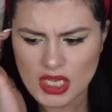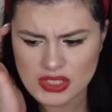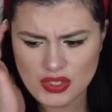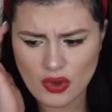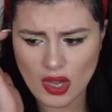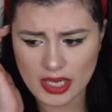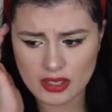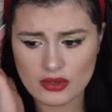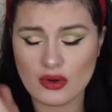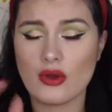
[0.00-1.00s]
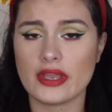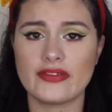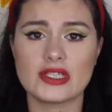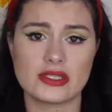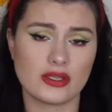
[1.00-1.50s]
So I don't know
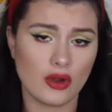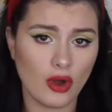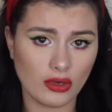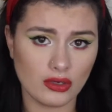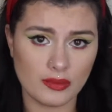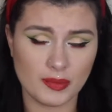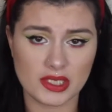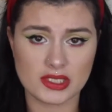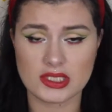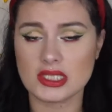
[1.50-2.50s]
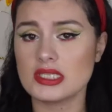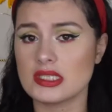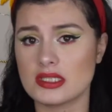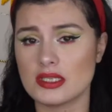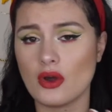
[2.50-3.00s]
if it's the color, because this
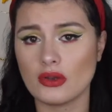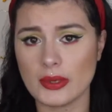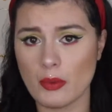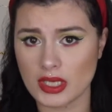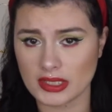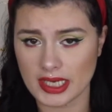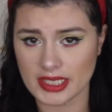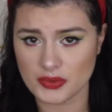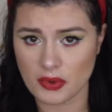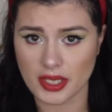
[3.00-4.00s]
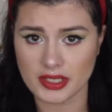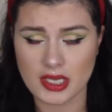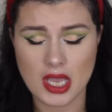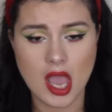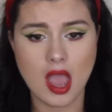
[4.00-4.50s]
is the only one that I tried.
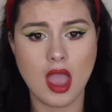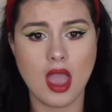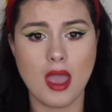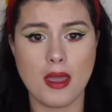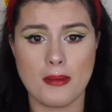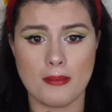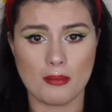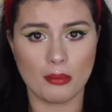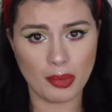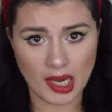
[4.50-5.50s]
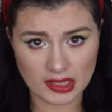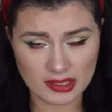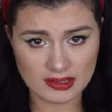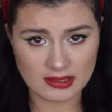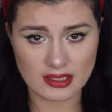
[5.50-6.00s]

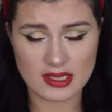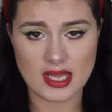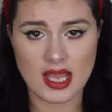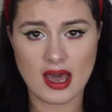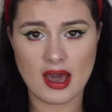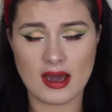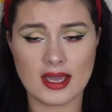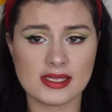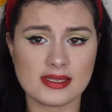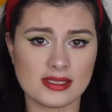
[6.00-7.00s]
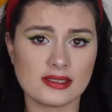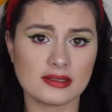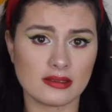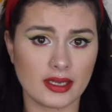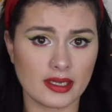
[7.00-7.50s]
But I
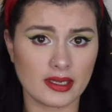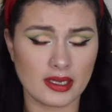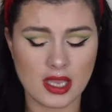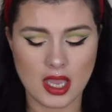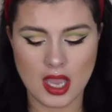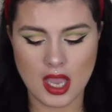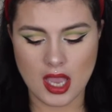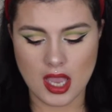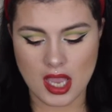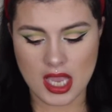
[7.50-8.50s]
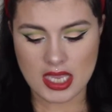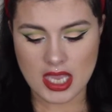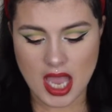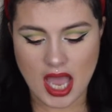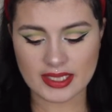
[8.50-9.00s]
didn't like.
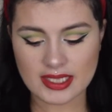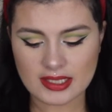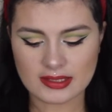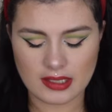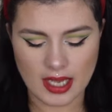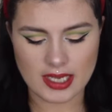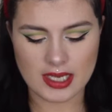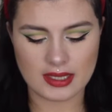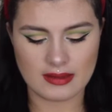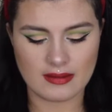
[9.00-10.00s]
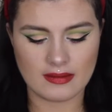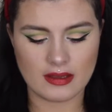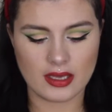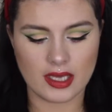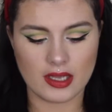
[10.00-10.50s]
I didn't like it
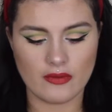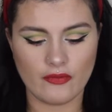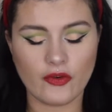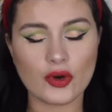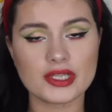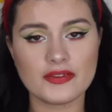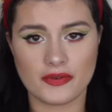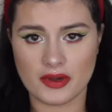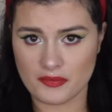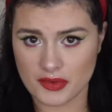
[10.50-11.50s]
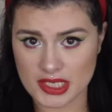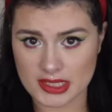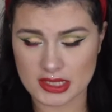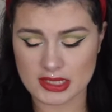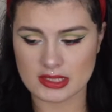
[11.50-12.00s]
for different
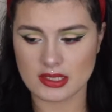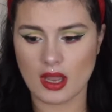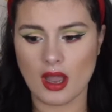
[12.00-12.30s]
reasons.